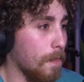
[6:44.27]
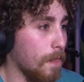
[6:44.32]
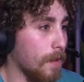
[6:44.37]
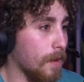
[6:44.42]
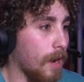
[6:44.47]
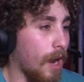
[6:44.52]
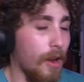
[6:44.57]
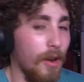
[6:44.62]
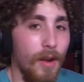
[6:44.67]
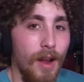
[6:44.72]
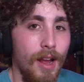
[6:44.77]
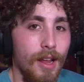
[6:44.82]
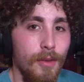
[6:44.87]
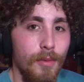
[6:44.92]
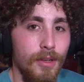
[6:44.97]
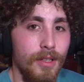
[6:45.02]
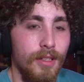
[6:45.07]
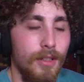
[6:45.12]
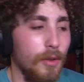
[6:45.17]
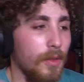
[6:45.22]
I don't know how you
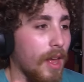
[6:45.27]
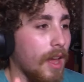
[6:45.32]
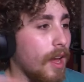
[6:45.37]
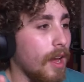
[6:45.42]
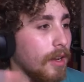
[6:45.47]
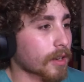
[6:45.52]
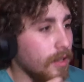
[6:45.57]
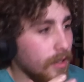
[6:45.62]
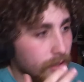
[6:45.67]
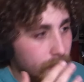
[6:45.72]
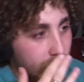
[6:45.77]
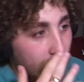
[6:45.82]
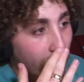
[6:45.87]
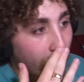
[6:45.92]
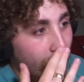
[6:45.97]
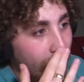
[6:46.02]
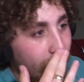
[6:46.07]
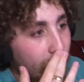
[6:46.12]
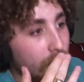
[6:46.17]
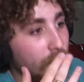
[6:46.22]
would do that.
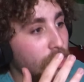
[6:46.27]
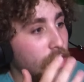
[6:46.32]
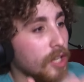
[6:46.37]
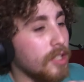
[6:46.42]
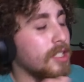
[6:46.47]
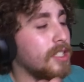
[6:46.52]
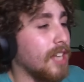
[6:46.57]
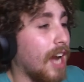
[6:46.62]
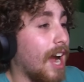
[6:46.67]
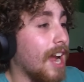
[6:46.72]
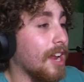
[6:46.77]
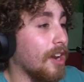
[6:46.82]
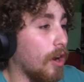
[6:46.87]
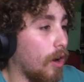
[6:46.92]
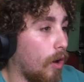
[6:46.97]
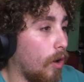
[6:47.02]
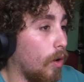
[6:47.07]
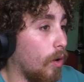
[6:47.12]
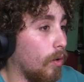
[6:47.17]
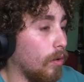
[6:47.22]
Die, just die in a
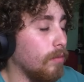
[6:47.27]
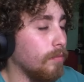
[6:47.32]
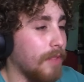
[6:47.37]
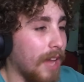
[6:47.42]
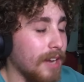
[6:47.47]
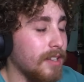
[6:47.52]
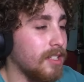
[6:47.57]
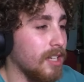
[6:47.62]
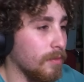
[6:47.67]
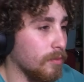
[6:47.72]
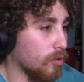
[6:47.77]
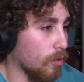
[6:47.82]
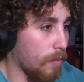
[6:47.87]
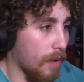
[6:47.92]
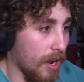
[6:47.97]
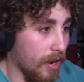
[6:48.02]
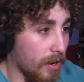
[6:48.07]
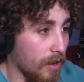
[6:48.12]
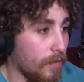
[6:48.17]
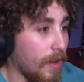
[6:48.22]
hole. That seems
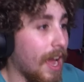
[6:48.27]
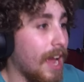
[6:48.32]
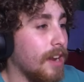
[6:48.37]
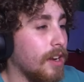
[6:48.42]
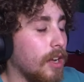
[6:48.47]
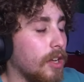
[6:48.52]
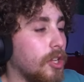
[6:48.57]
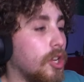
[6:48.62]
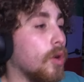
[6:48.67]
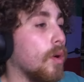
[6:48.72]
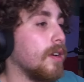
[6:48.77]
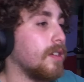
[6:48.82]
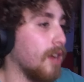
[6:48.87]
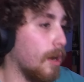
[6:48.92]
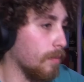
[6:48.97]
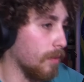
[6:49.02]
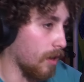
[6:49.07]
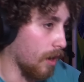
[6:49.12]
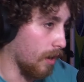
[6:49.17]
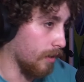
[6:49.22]
repetitive. And you're a
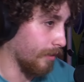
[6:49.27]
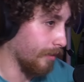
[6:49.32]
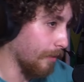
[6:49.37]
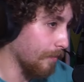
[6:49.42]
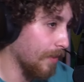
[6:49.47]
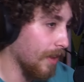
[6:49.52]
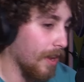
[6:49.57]
dumb cunt.